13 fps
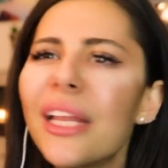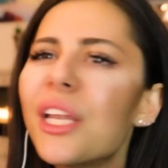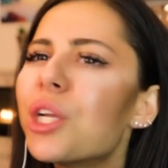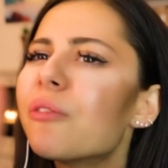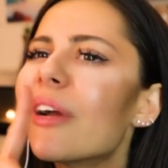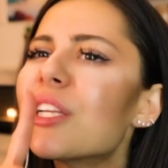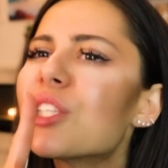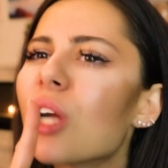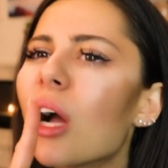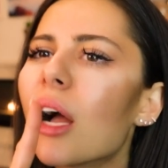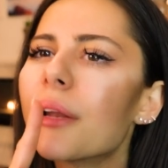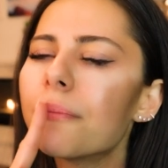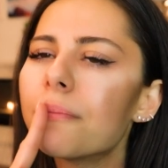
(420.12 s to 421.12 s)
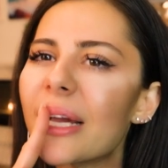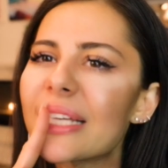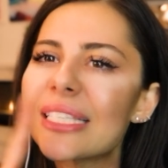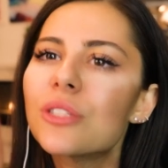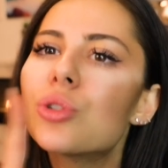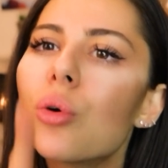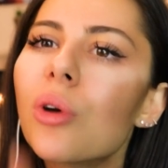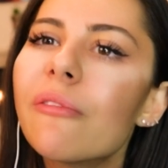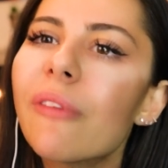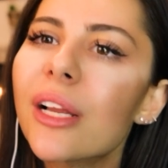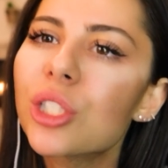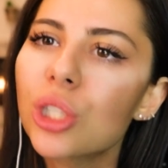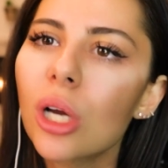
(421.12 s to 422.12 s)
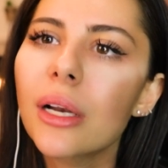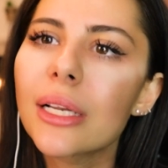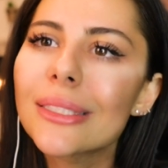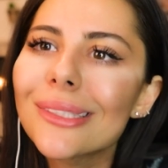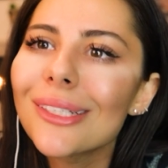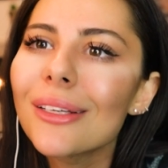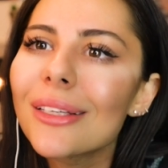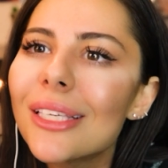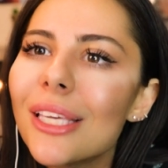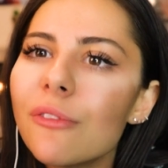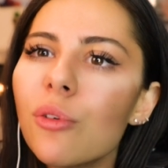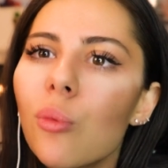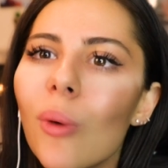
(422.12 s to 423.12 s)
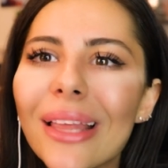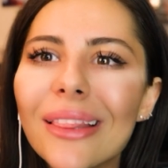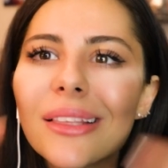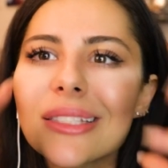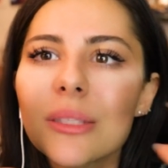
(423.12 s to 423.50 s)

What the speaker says: Hey, did you invite Sean? I said don't invite Sean. He's gonna give away the